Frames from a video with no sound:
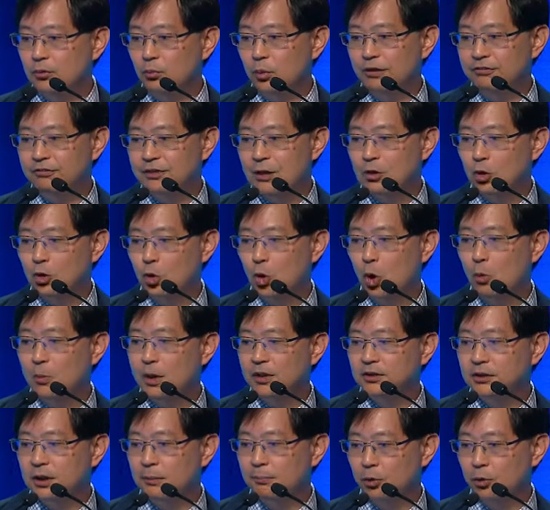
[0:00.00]
we've done
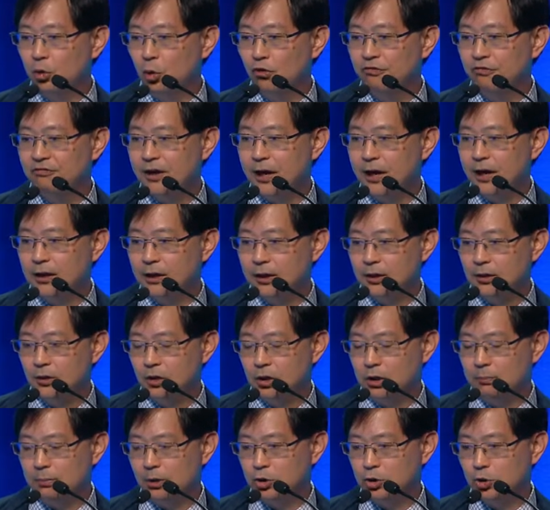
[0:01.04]
chromatin profiling
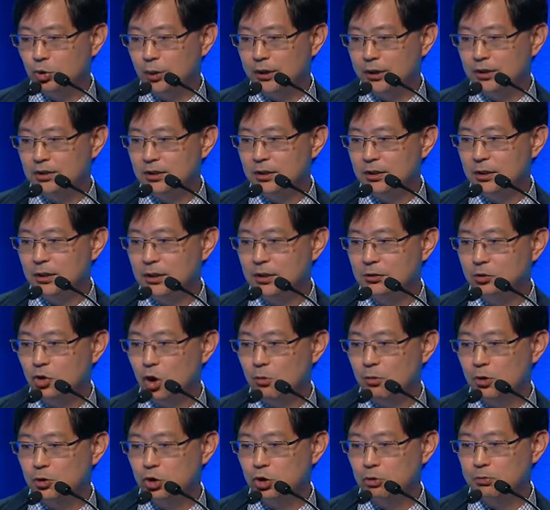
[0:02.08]
on about 20
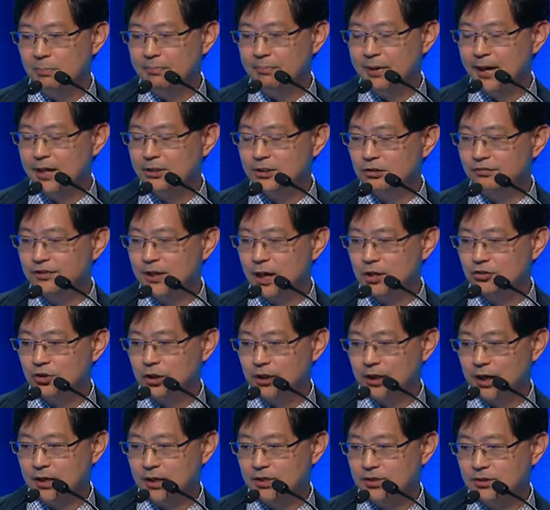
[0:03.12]
normal tumor pairs of gastric
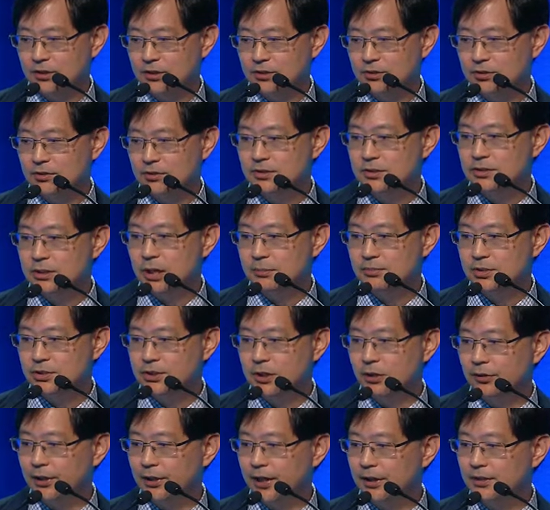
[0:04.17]
cancers, some
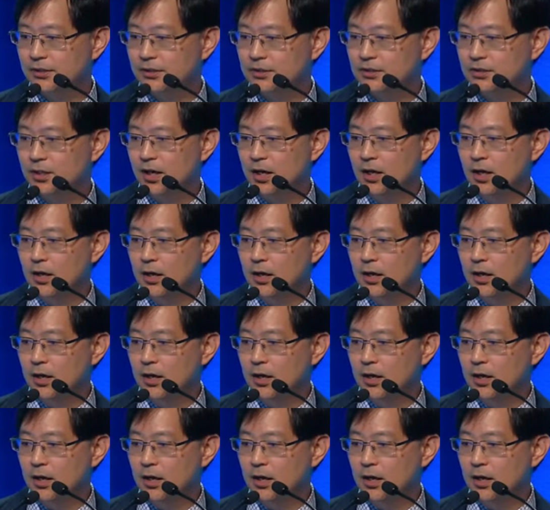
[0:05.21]
cell lines,